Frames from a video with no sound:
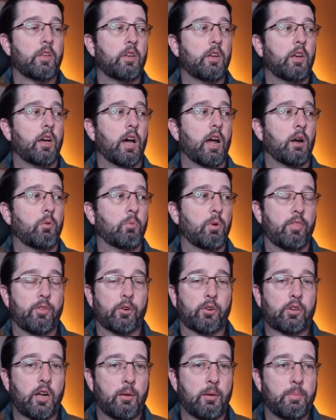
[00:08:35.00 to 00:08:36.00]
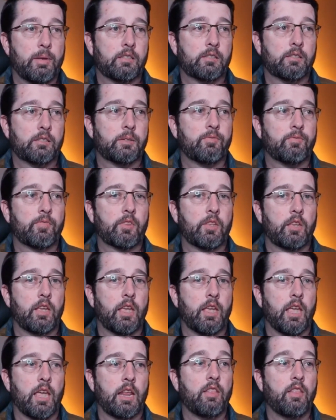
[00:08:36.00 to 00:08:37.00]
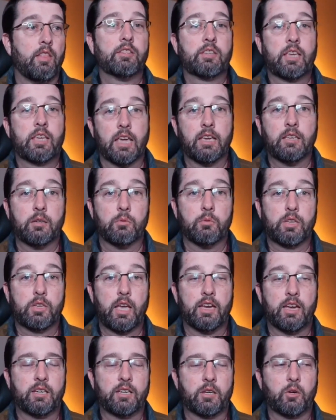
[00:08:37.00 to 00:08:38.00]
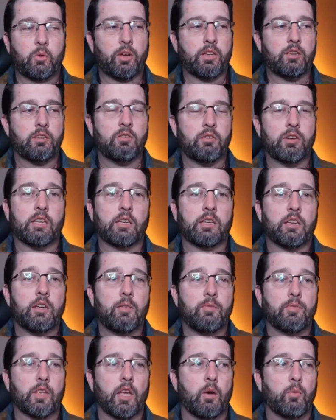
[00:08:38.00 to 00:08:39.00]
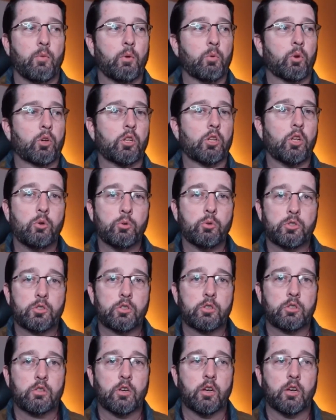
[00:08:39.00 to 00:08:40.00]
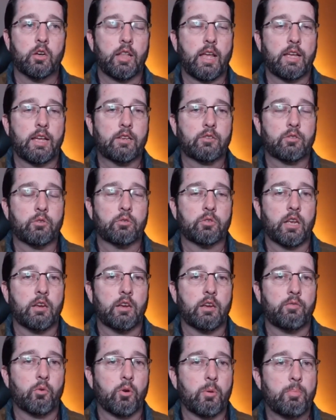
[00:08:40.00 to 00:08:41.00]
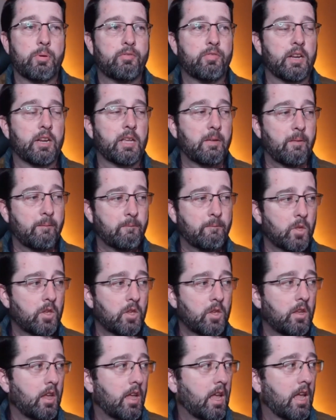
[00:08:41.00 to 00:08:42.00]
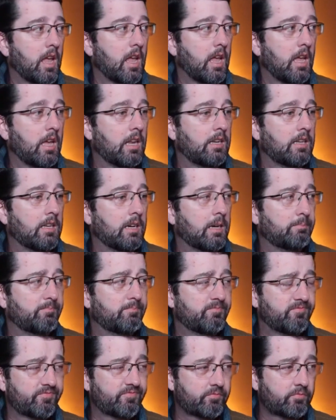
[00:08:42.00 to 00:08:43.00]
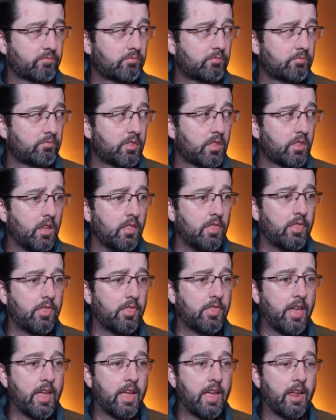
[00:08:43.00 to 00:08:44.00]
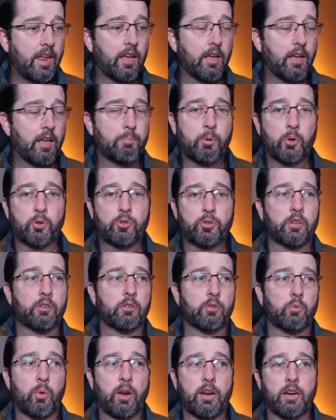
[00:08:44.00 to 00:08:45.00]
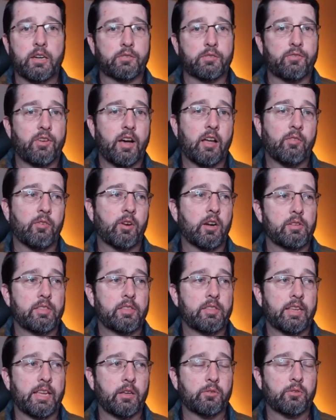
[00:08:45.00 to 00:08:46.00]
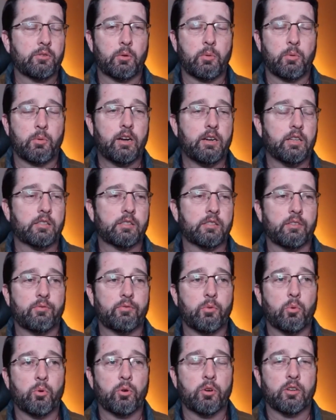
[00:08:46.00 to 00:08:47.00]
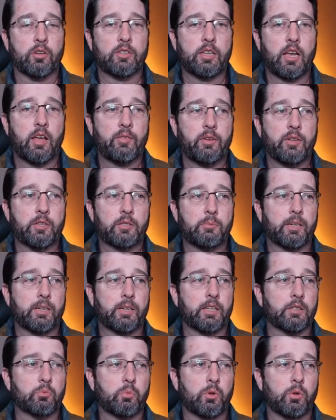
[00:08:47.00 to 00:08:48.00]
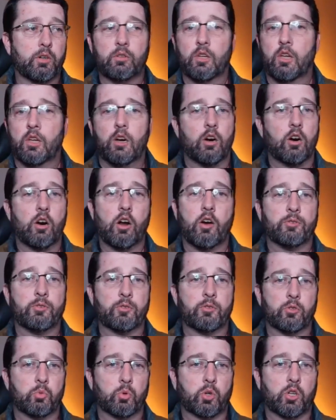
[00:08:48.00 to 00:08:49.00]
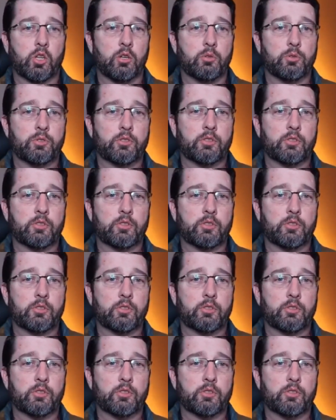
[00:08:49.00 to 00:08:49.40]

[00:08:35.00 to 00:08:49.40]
I read their comments. And in this case, it was actually quite unique. We were closed last Thursday for Epiphany. And that person rated us 5 on everything else. They rated us a 4 on timeliness because, well, our offices were closed.